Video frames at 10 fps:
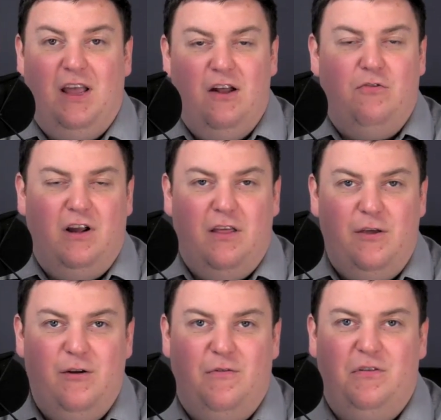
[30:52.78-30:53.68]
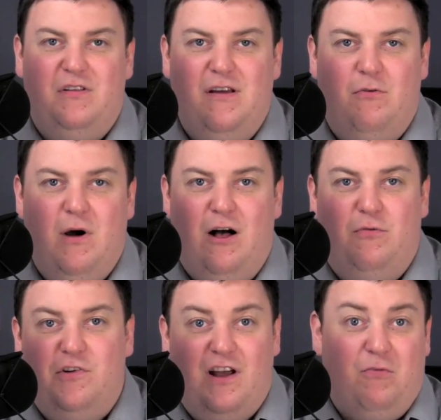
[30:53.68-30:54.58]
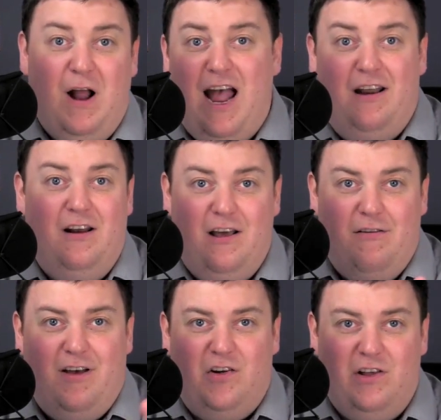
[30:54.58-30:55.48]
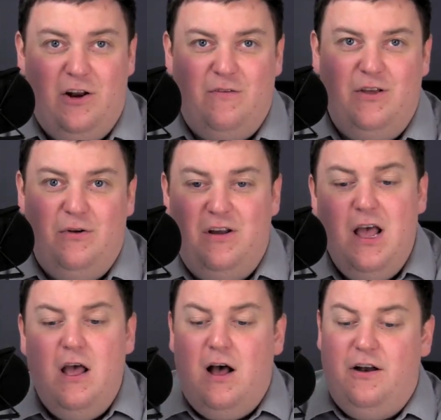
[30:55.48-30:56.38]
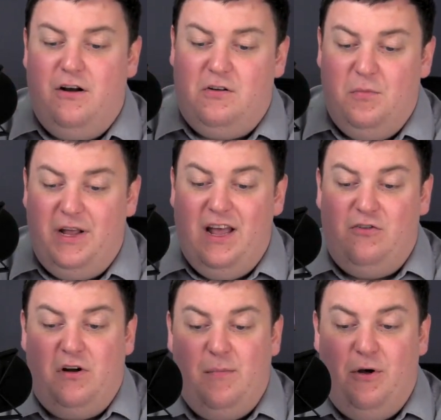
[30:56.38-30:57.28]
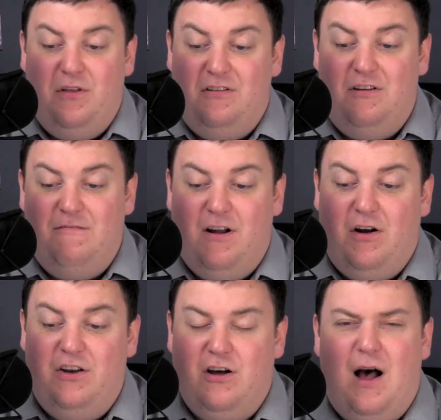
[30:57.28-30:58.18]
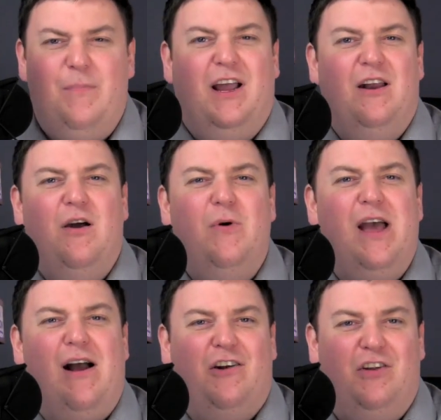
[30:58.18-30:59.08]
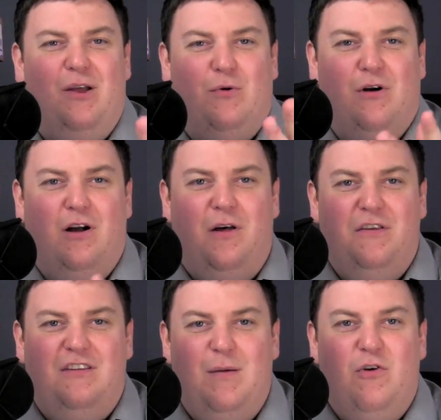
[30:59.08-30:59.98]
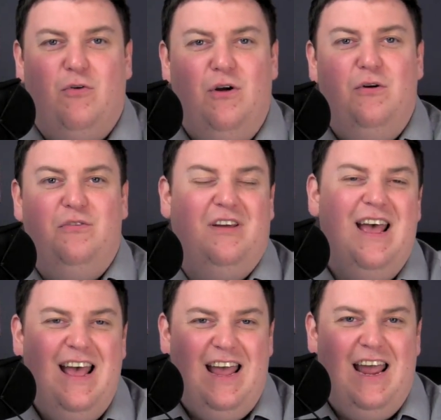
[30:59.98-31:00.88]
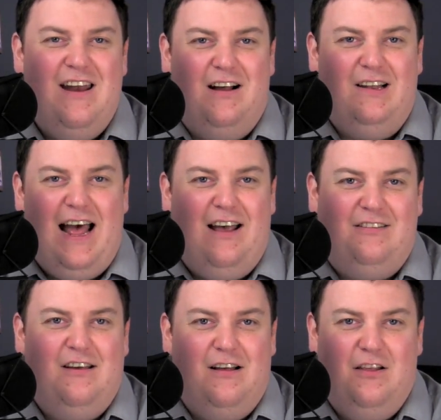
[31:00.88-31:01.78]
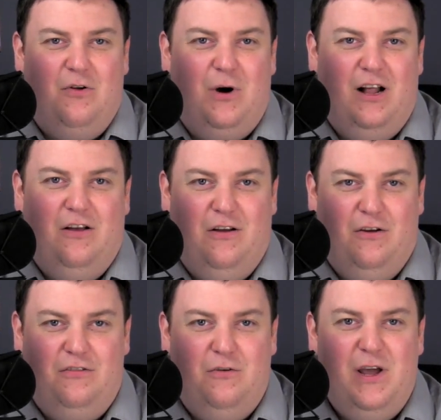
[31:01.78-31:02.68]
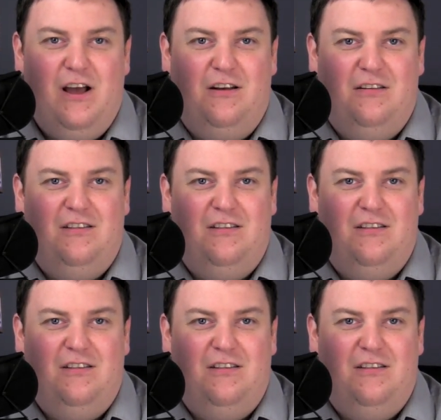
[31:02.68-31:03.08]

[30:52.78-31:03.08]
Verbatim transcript: McKittrick at the University of Guelph, which I've read, and I've actually interviewed Dr. McKittrick about this very topic. And we actually were on the same cruise in Alaska a little while ago, so we got to